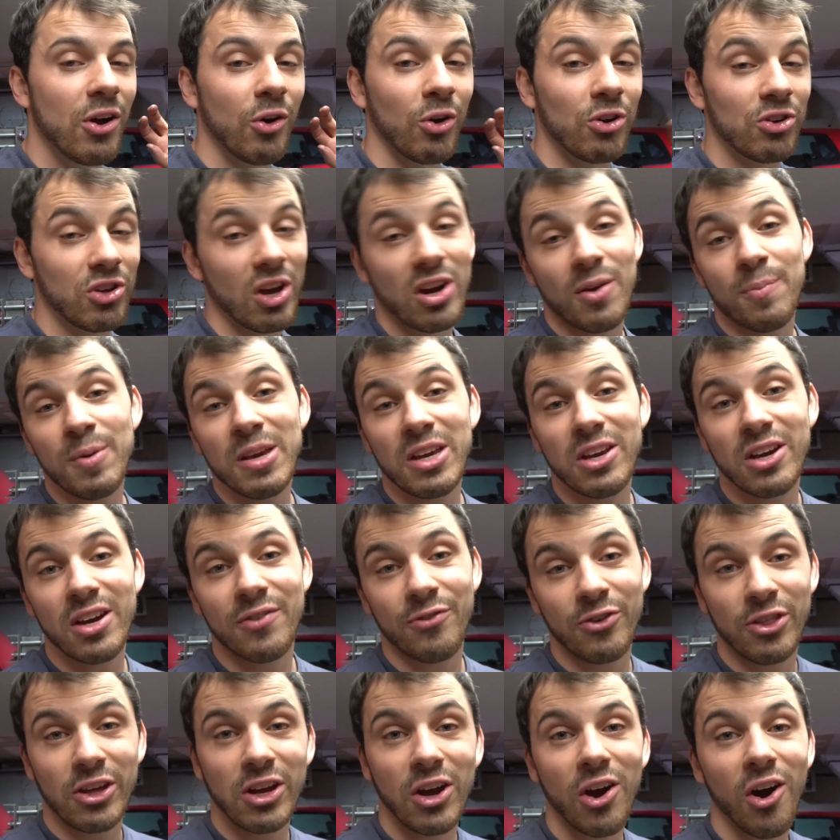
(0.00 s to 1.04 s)
Gonna be good
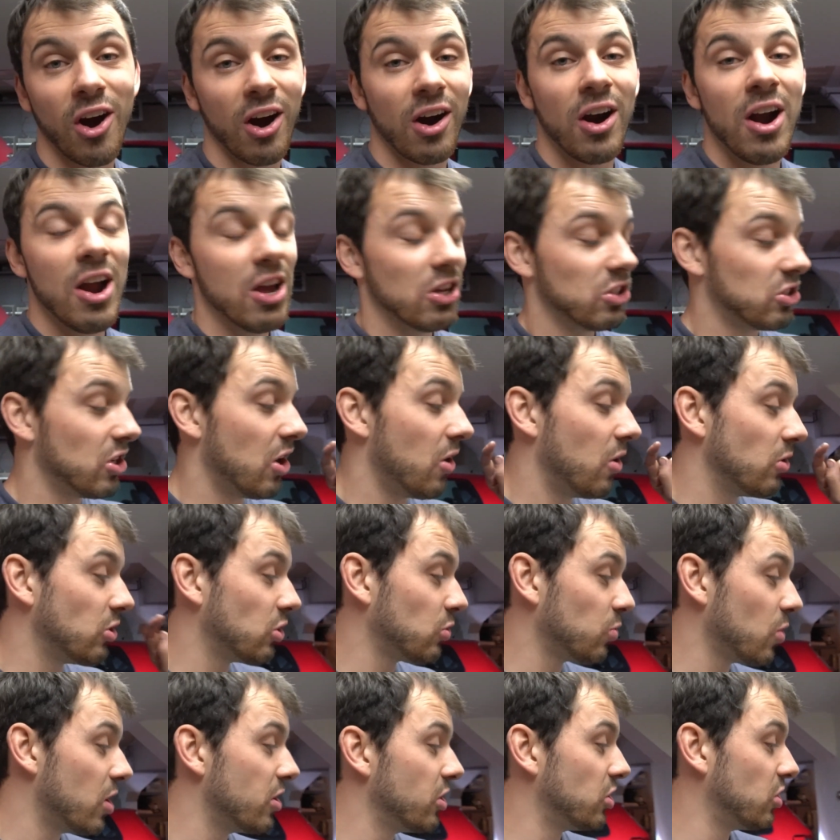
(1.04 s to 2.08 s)
for the car. So just
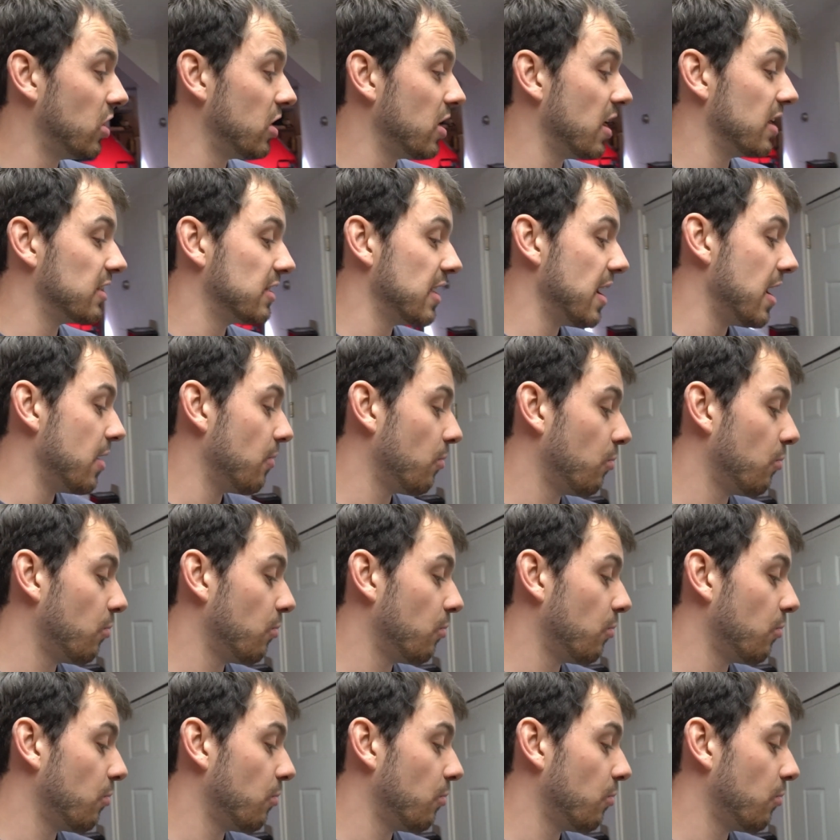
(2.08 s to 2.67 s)
wanted to show you guys that.